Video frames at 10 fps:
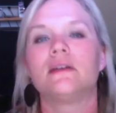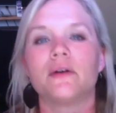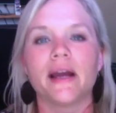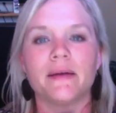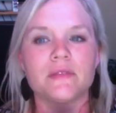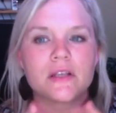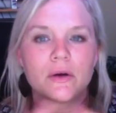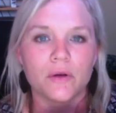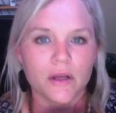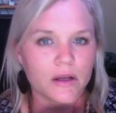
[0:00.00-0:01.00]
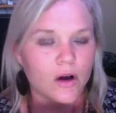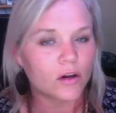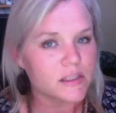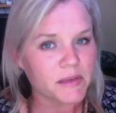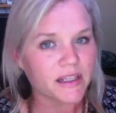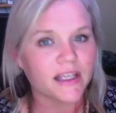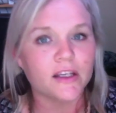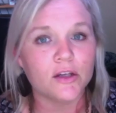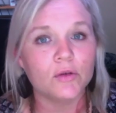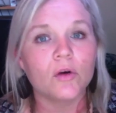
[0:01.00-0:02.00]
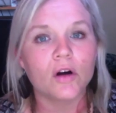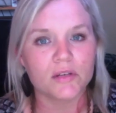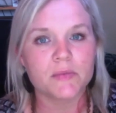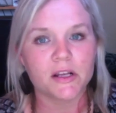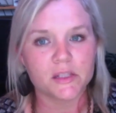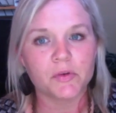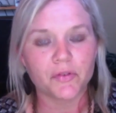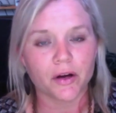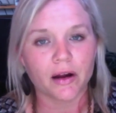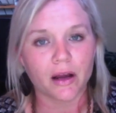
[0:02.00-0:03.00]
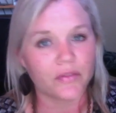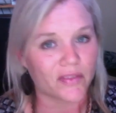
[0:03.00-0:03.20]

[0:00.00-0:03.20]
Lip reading: Okay, so ultimately, you are responsible for your health.